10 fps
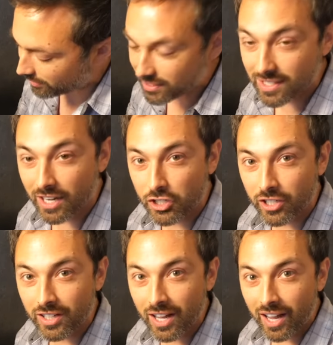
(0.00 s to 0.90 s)
this
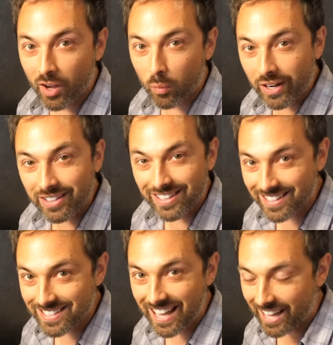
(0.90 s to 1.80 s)
section, and when it
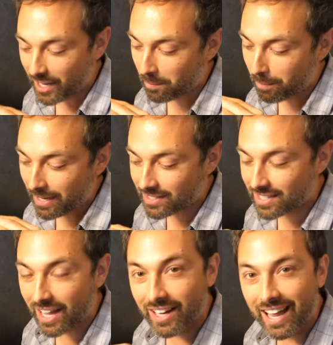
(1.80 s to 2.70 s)
does that, it makes that